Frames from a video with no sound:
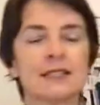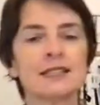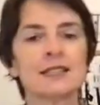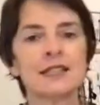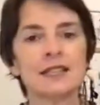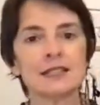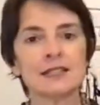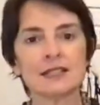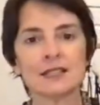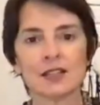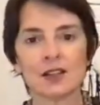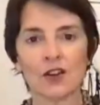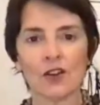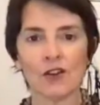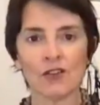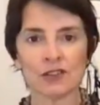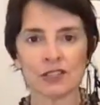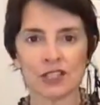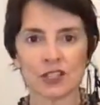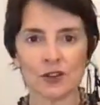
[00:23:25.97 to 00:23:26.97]
sits
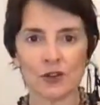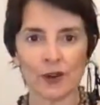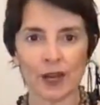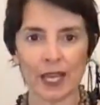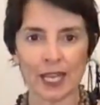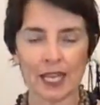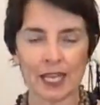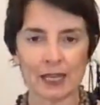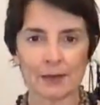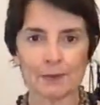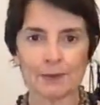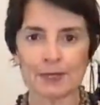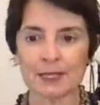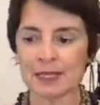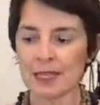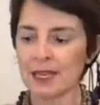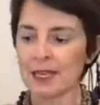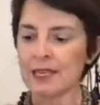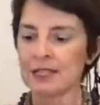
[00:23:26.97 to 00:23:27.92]
across your hips